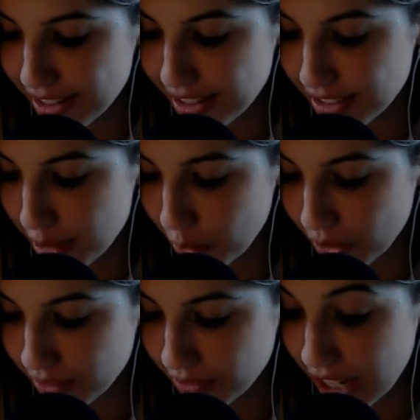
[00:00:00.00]

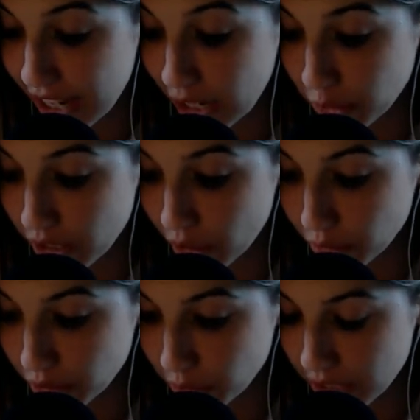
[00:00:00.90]
Someone, a house
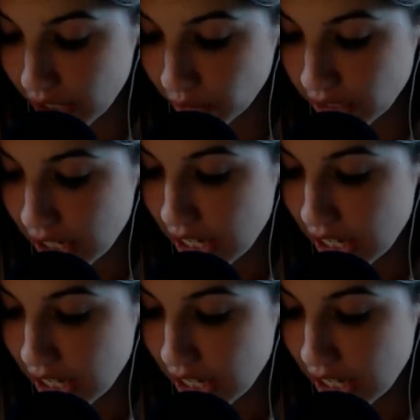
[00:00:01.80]
elf no doubt,